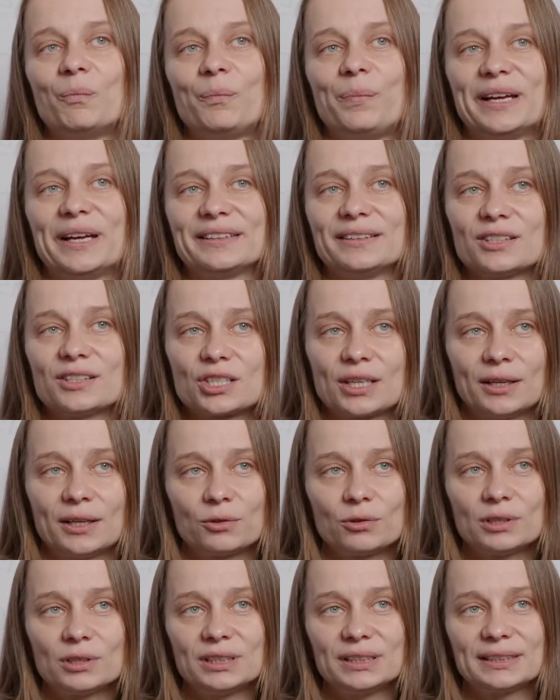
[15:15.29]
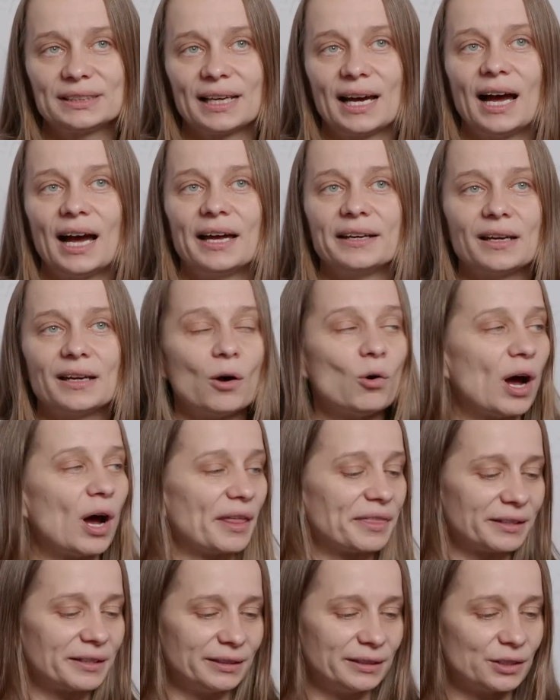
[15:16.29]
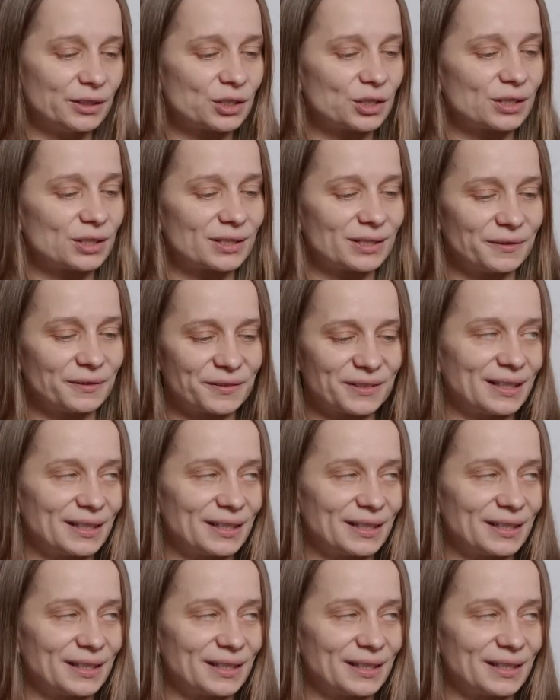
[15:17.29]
But in general, there are now other initiatives.